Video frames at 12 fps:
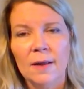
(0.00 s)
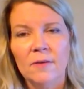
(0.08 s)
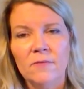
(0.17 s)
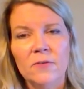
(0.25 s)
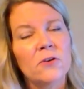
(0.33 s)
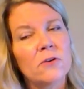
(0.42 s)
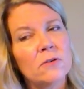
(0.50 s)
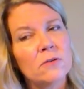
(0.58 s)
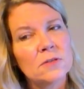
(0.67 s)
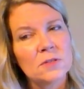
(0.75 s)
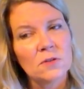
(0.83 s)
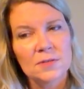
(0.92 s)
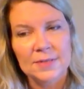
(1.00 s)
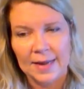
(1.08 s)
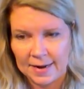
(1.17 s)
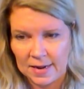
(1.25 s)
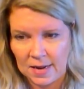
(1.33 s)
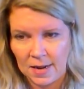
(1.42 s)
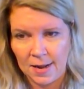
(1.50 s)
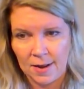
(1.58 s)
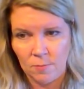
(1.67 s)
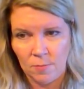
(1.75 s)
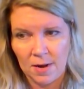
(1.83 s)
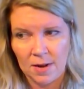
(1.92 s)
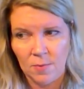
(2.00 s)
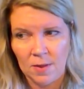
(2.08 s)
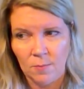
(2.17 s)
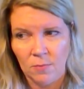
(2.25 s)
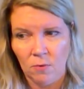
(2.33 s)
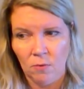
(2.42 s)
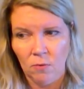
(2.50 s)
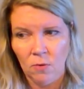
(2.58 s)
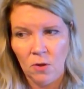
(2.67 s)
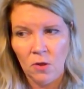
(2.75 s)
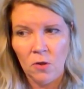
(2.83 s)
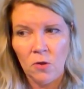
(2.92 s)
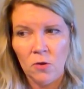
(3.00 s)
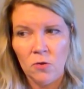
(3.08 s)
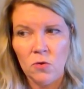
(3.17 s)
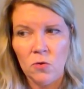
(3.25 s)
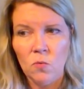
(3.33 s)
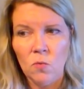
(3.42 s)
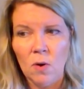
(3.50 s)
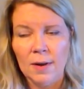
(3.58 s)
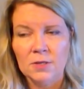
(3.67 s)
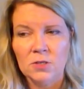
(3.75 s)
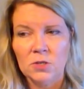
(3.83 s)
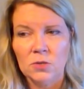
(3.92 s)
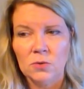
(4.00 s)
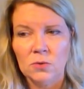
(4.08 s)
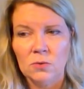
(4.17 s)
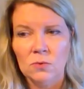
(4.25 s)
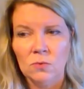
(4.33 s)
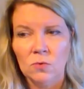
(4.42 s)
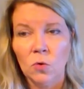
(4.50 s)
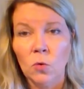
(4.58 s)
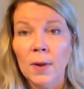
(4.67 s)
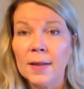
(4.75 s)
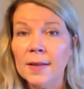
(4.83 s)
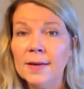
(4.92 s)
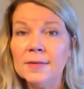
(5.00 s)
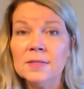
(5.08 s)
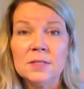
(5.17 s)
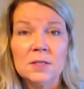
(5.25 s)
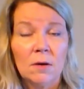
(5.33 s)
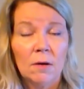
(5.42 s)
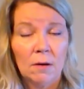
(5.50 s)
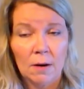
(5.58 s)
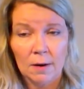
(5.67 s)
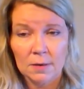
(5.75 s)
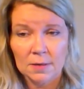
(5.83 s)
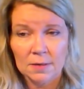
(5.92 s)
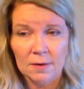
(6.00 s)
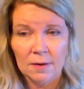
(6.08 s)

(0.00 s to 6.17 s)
If you're still dating and meeting people, you want to quickly discard